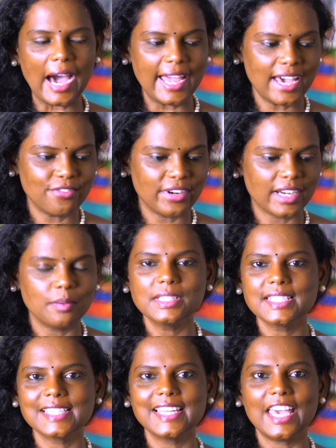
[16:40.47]
I have
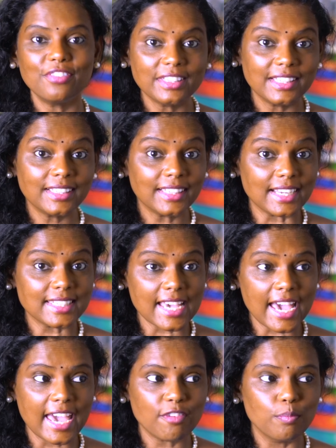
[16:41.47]
recommended everything that
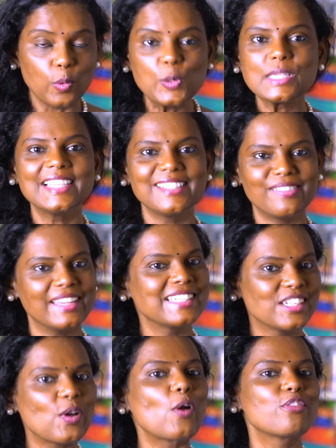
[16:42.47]
I have mostly read
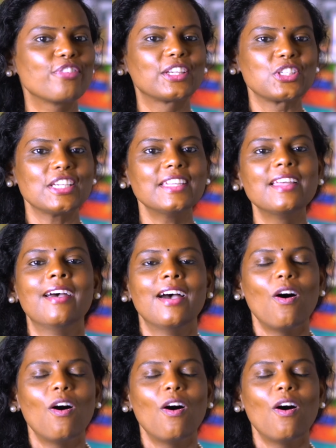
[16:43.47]
in non-fiction.